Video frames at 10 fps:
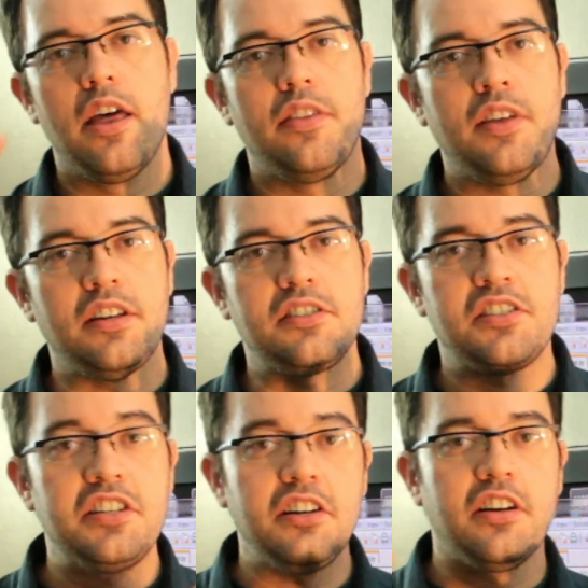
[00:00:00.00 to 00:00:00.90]
that
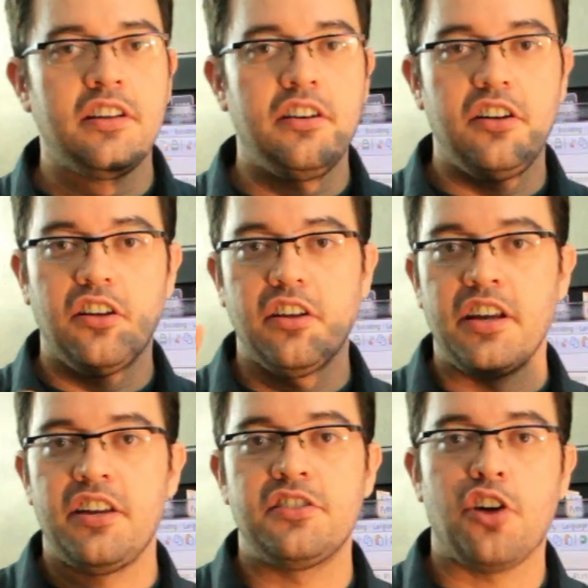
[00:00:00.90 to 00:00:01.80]
serial
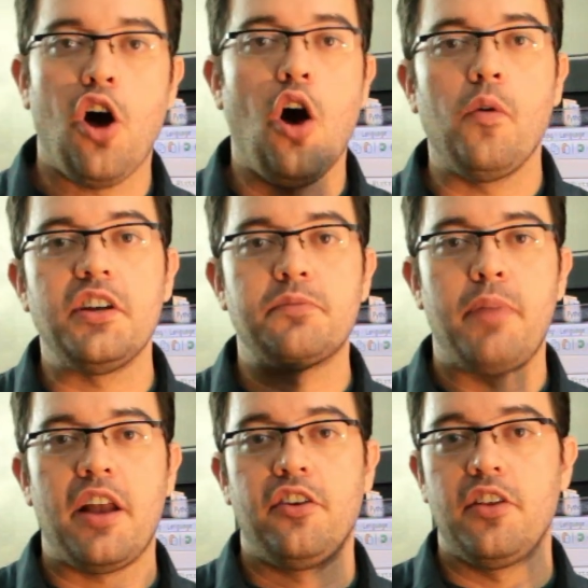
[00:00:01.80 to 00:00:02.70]
is always
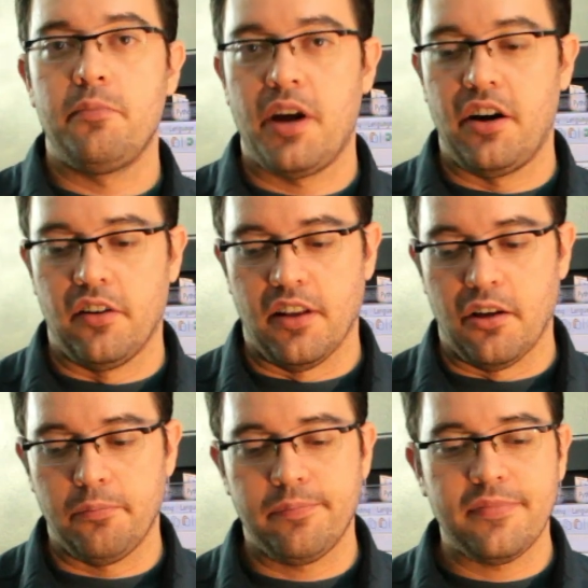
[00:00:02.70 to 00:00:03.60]
better than parallel.
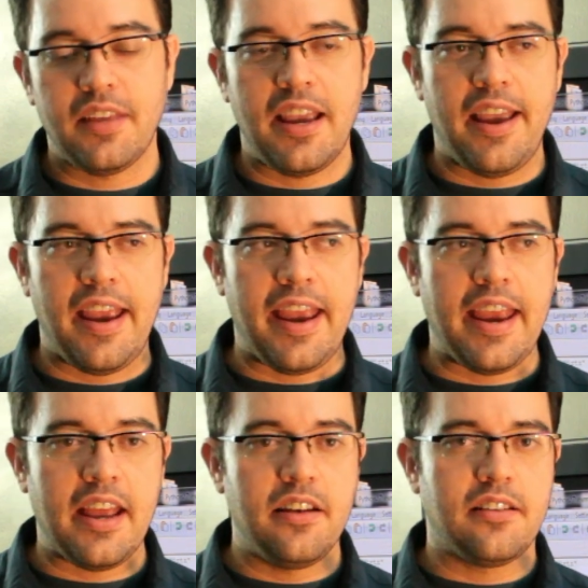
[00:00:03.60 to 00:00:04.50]

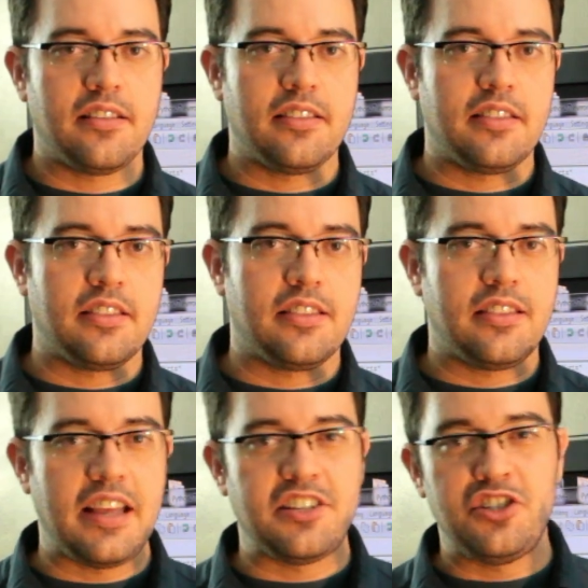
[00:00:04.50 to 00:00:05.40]
And
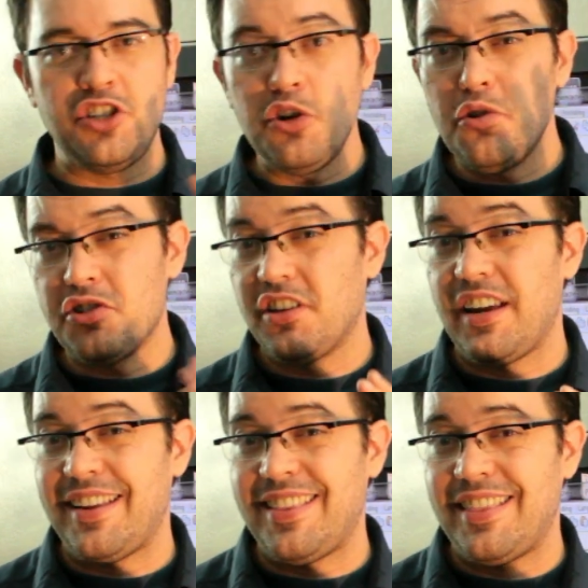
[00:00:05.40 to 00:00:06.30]
that's
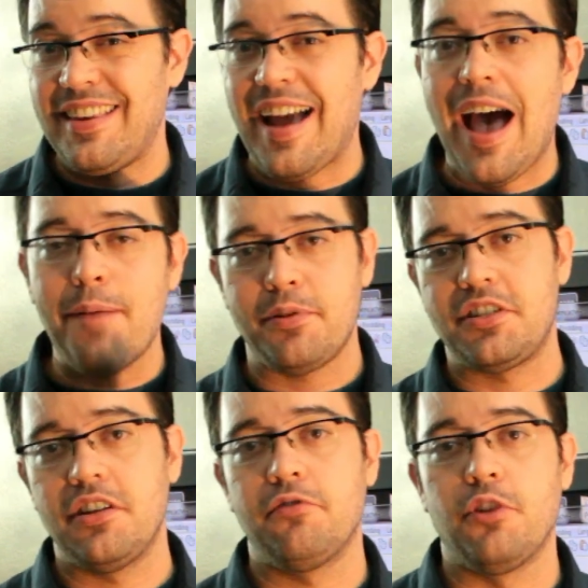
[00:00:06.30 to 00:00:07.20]
usually the
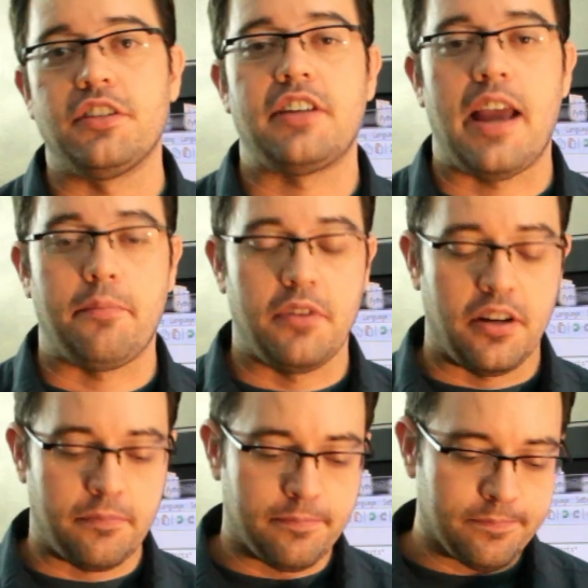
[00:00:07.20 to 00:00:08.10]
opposite of what's happening.
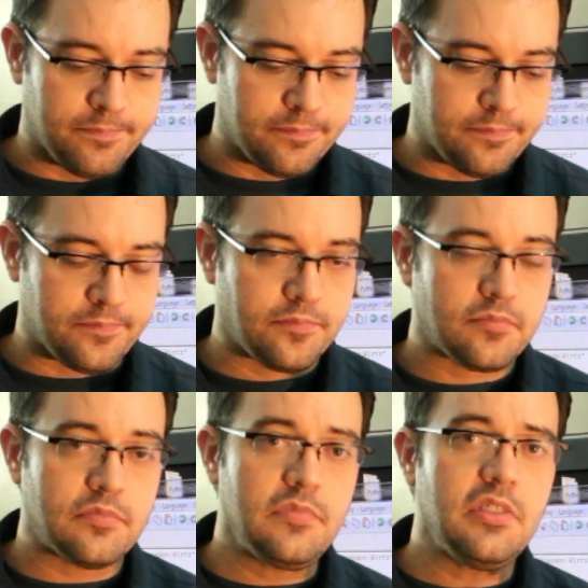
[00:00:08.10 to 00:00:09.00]

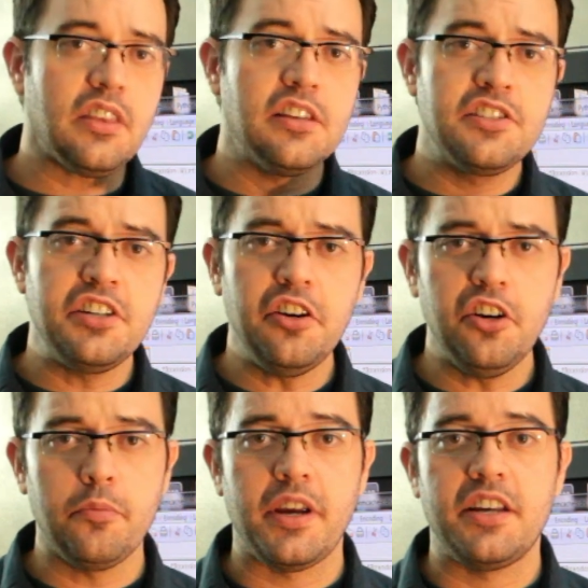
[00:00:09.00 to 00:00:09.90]

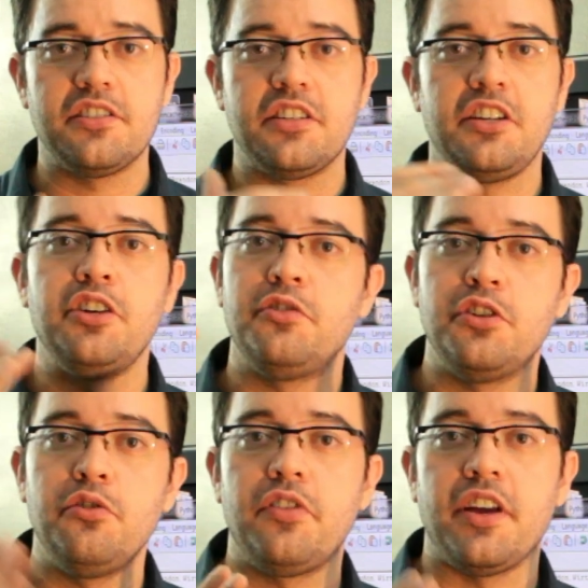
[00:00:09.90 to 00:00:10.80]
Serial means that you
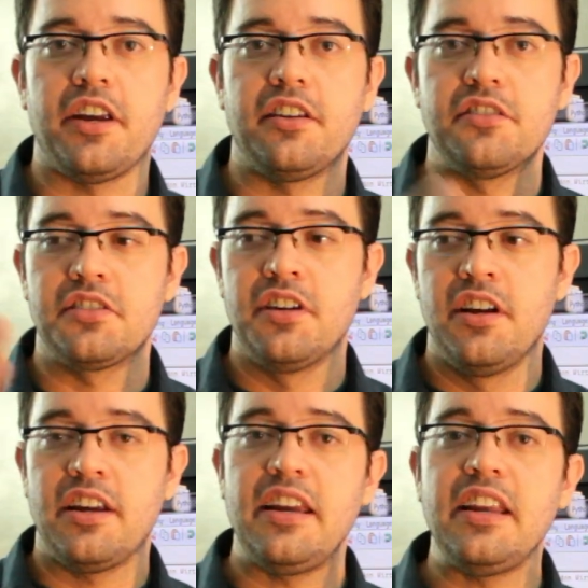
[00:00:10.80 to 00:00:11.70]
do things
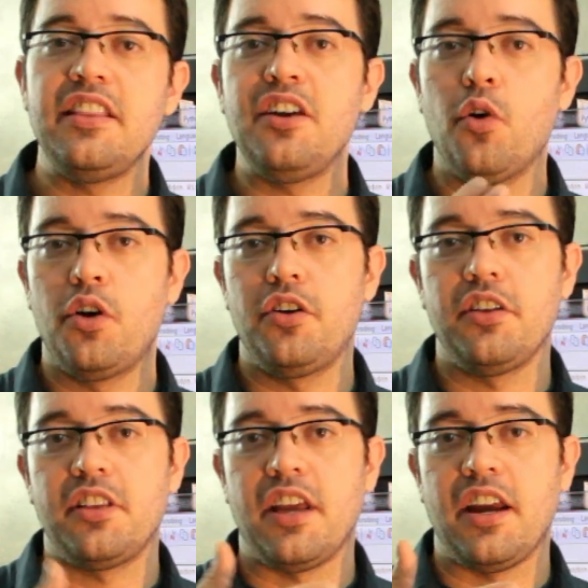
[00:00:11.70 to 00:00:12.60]
in the order
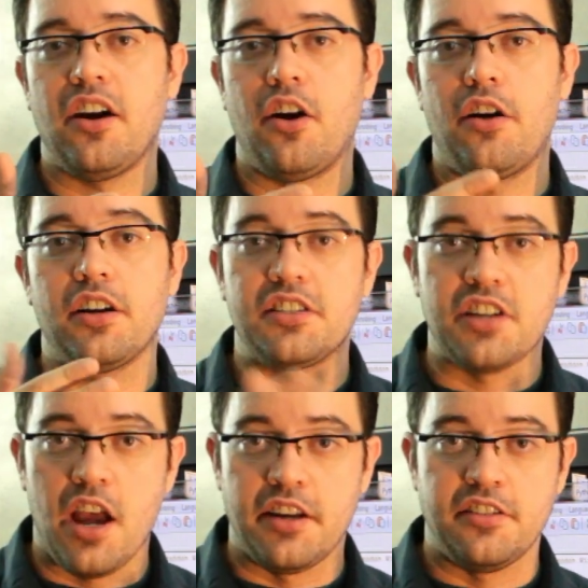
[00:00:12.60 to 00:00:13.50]
that they are
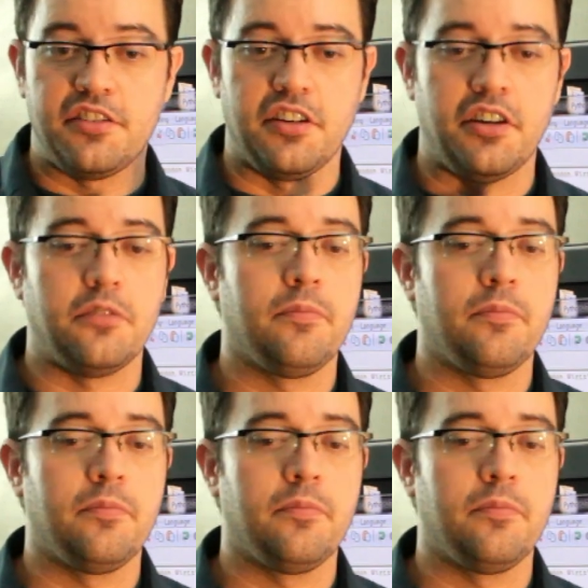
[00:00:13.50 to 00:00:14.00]
assigned to you.